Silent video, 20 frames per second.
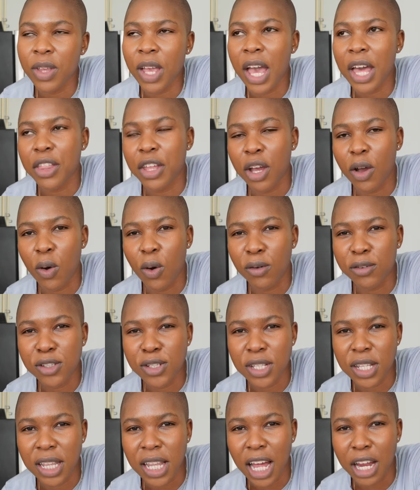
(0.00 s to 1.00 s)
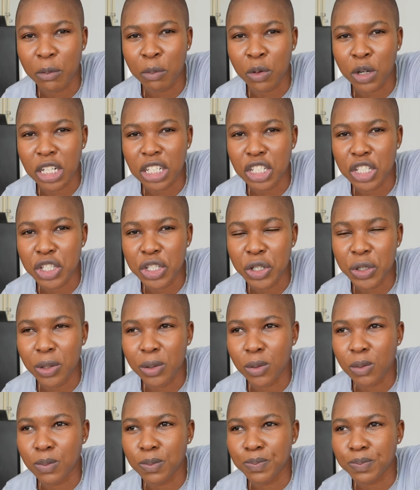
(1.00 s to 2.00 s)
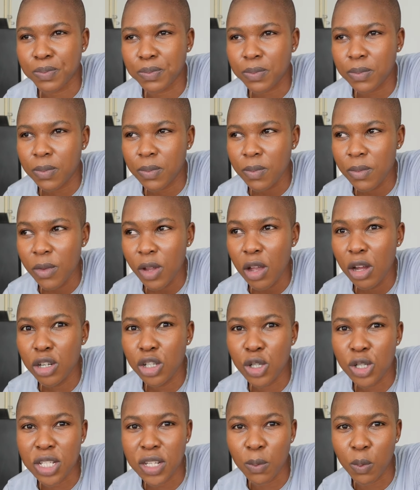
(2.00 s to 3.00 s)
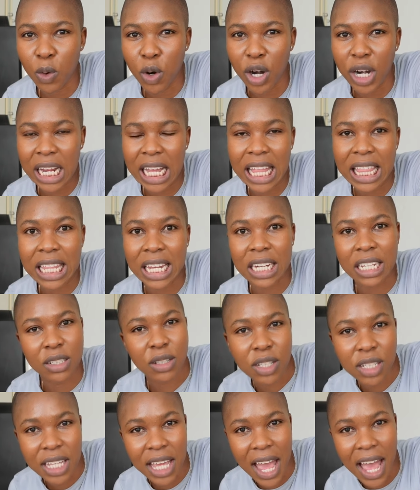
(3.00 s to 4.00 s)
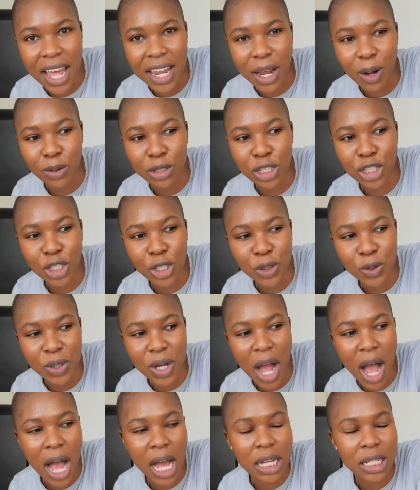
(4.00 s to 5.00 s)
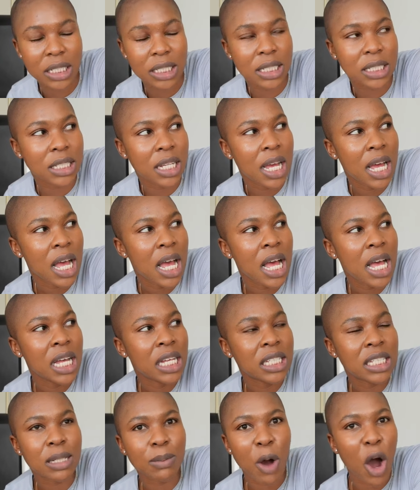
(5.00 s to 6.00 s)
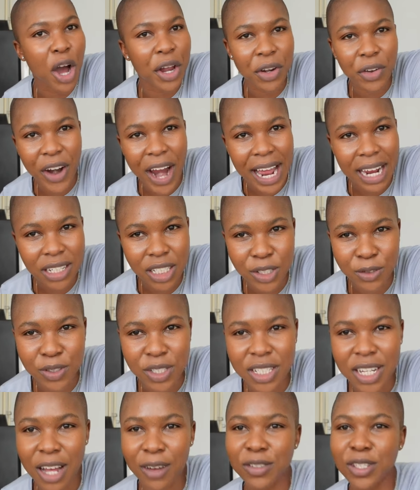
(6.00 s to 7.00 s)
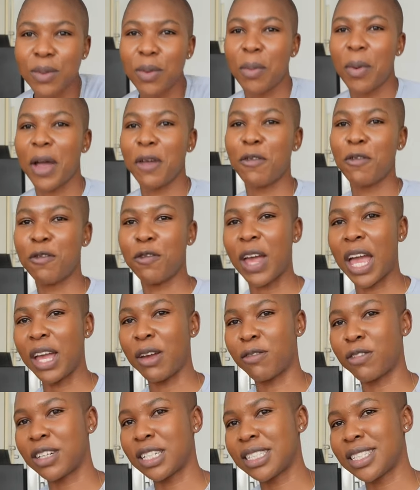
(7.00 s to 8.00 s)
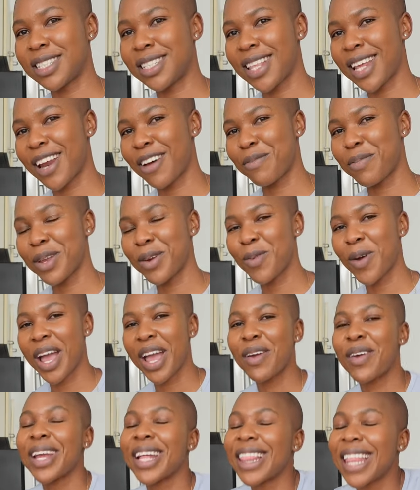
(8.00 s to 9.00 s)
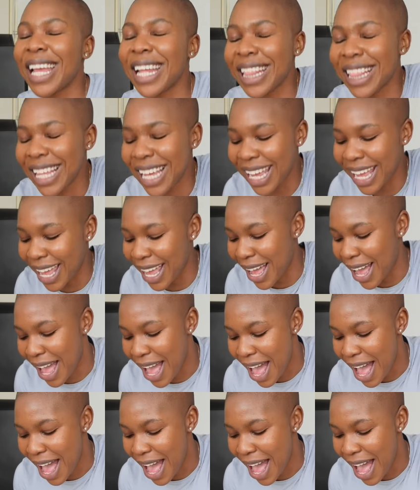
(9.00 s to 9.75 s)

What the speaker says: and then go off to the library to do some work. And then again, I want to show you guys some Oner active stuff, some of my favorites that I've been wearing lately.